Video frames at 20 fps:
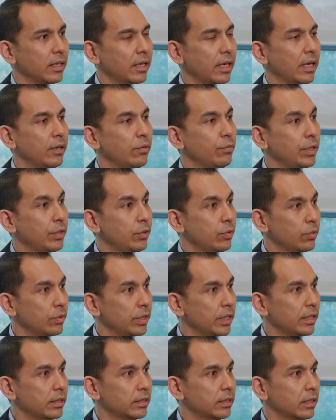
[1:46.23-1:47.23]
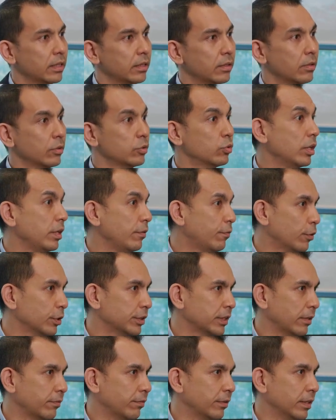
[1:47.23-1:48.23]
And we do this
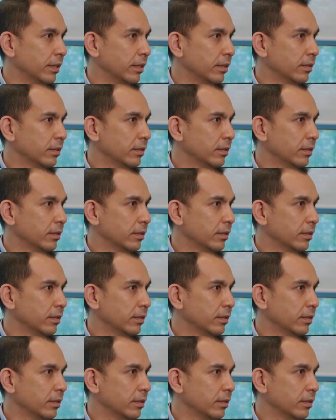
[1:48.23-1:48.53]
24/7.